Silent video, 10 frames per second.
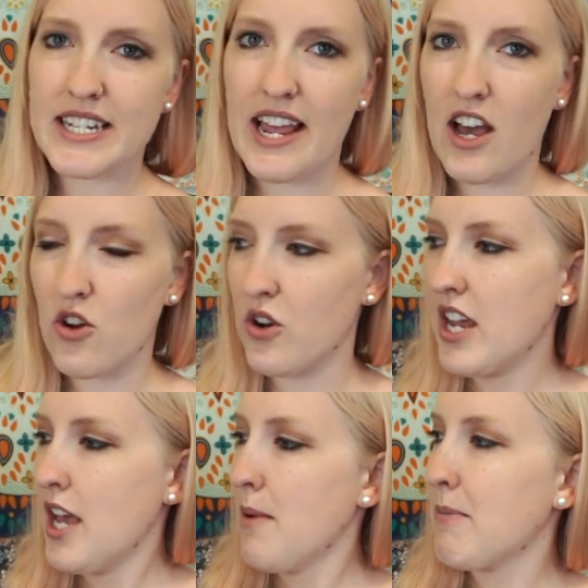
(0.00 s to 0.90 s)
down,
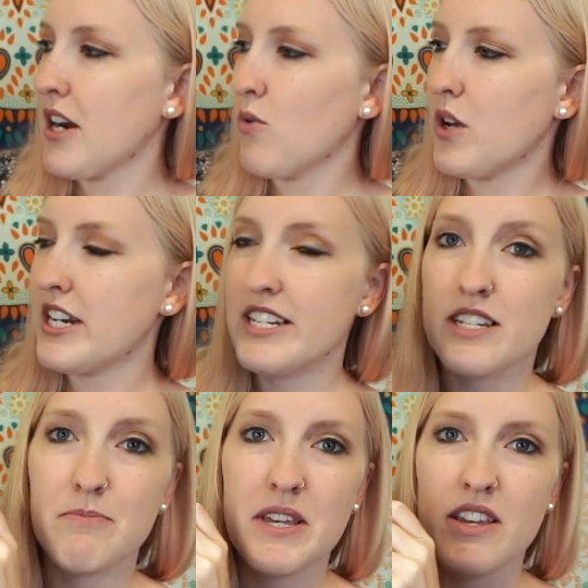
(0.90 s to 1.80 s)
but I wanted it
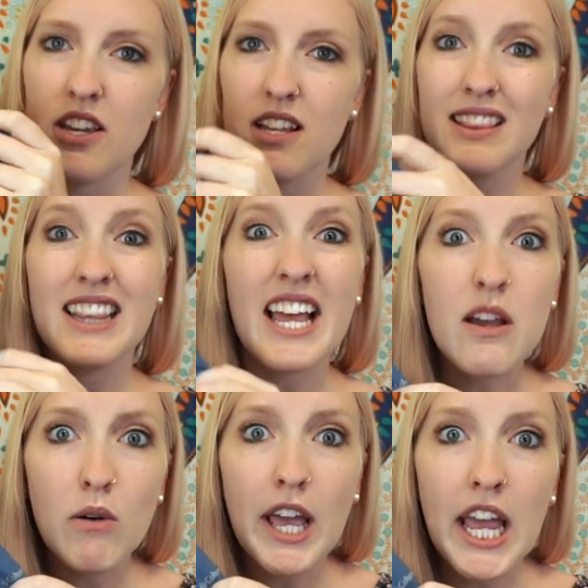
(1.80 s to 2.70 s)
to be
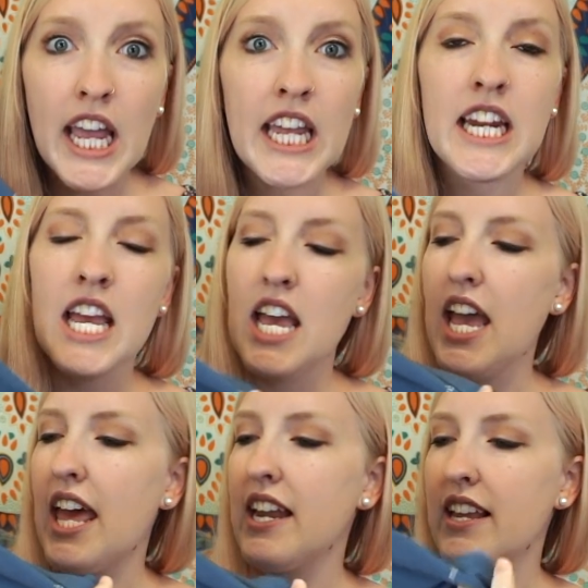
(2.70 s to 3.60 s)
lightweight
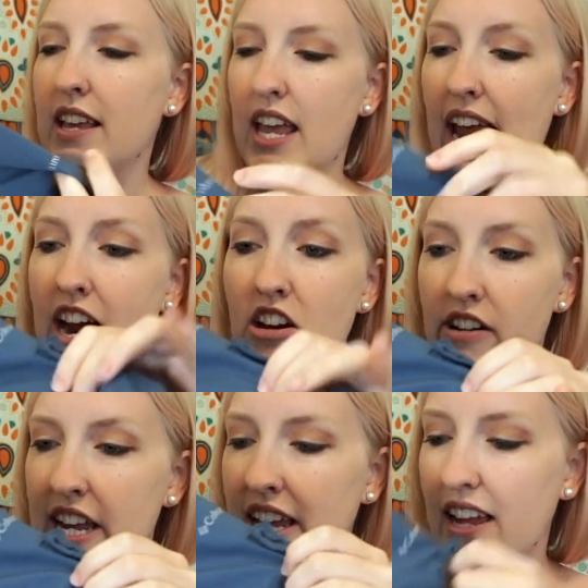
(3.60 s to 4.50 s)
and
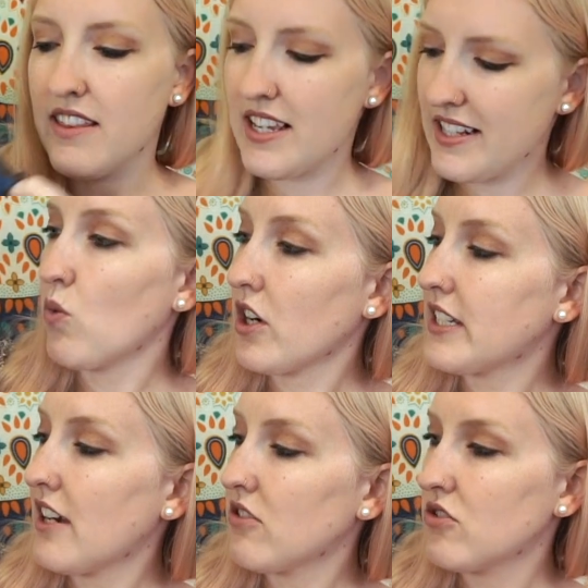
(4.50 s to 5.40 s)
airy, and this worked
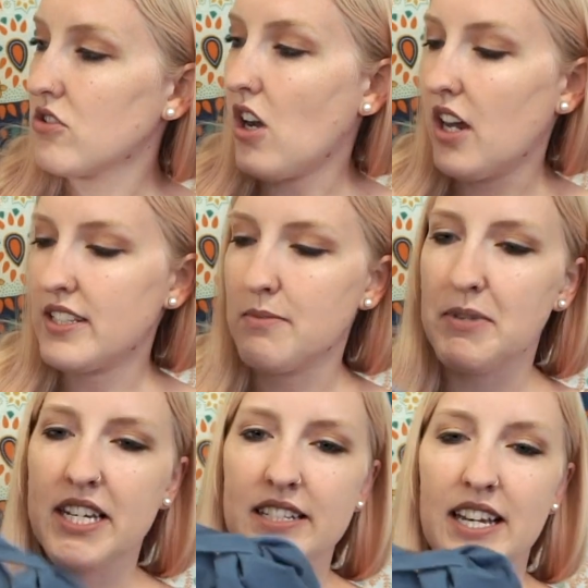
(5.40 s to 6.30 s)
out awesome
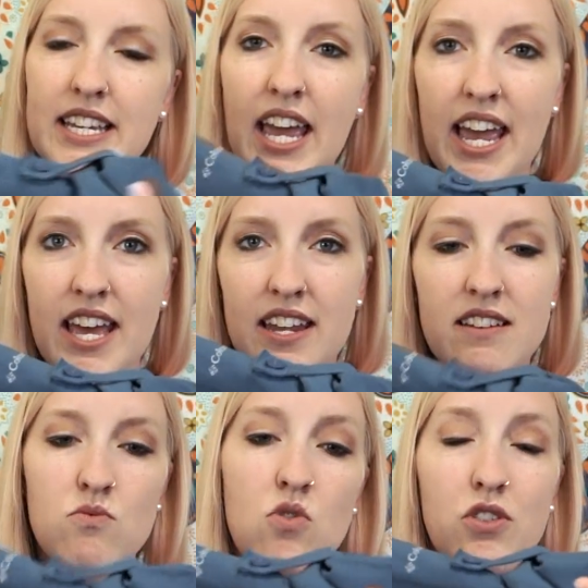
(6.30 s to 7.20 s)
because I
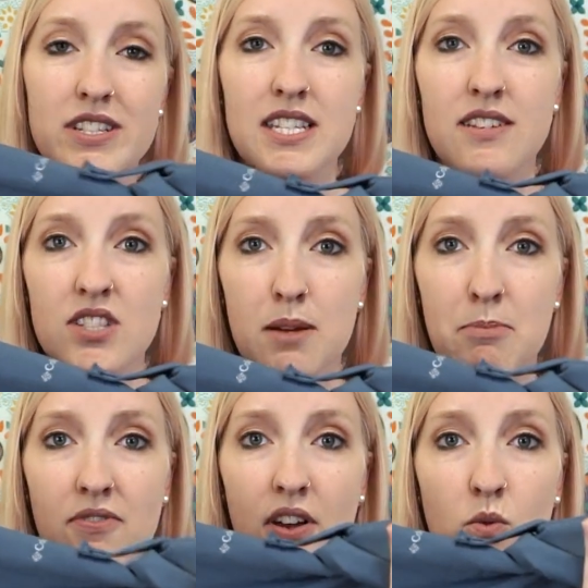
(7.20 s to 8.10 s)
can roll the sleeves up
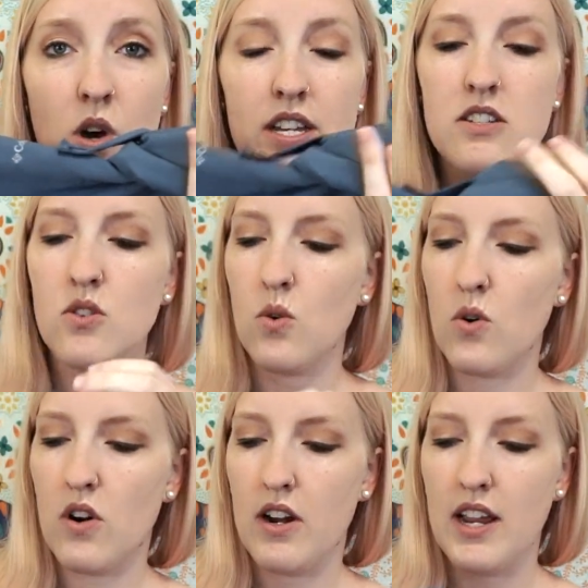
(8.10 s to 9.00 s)
if I want
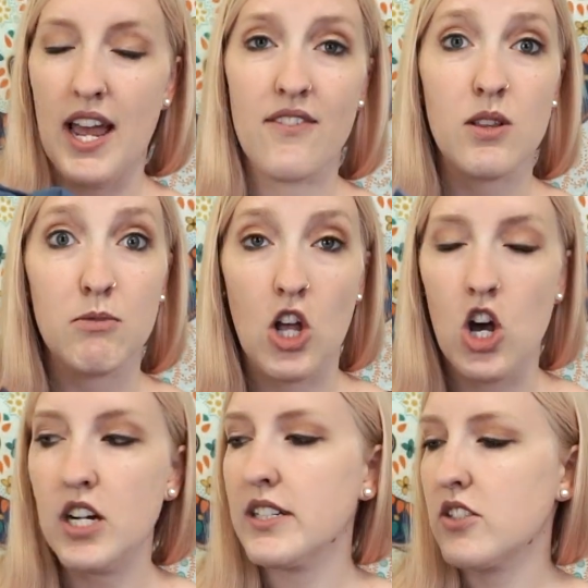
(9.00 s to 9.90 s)
or have them
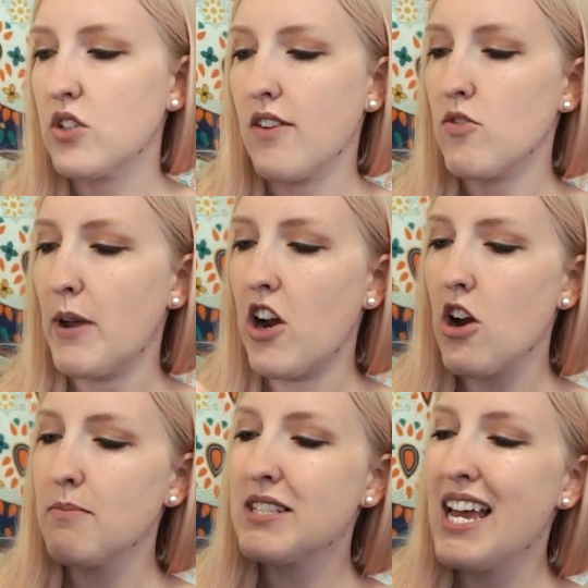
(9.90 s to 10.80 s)
long to cover my
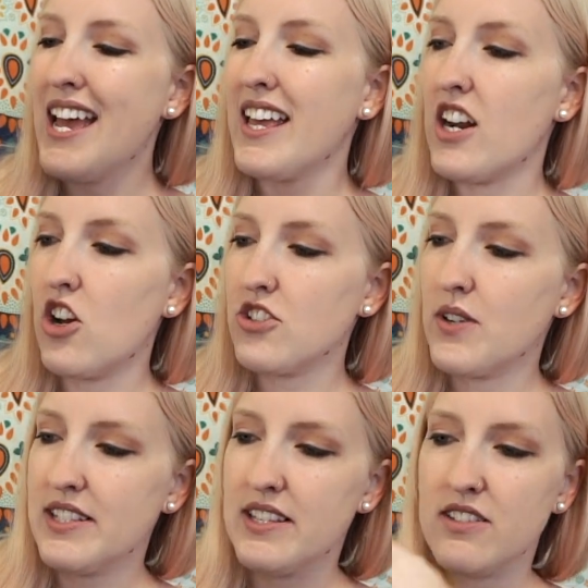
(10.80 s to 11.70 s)
arms. It also
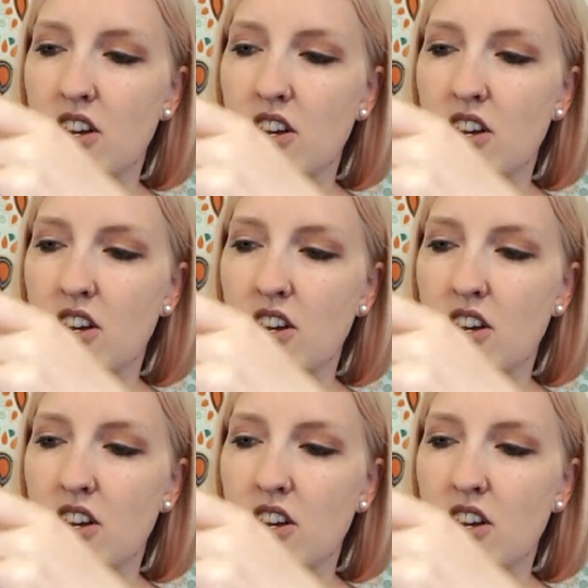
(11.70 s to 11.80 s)
has this